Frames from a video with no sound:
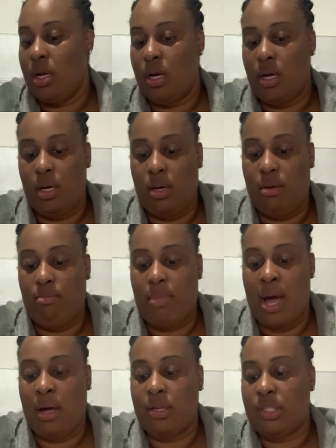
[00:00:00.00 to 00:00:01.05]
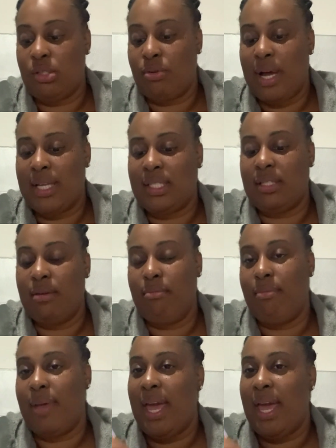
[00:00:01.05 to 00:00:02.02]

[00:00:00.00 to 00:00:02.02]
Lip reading: I also got some